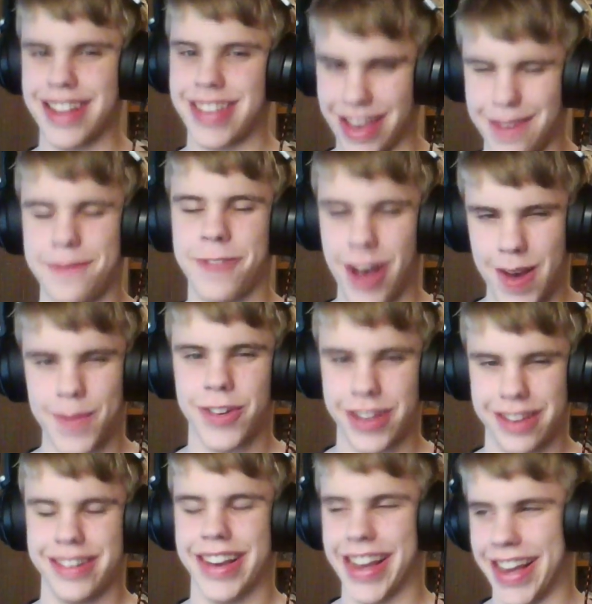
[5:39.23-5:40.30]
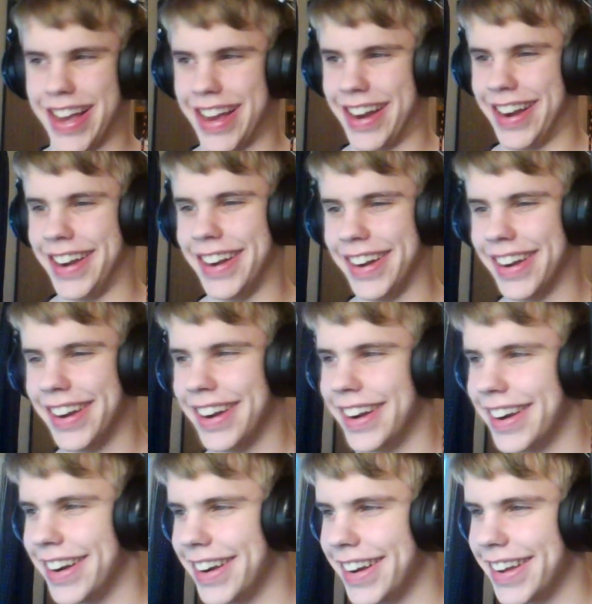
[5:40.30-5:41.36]
Trying to get me, Fawful. You
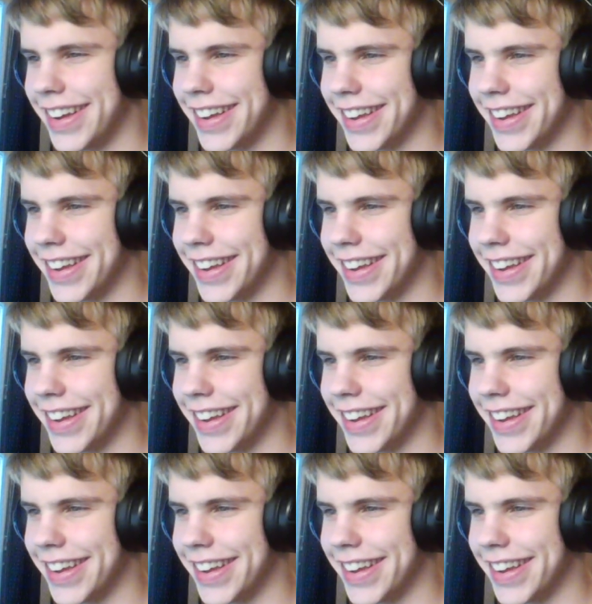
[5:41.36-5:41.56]
can.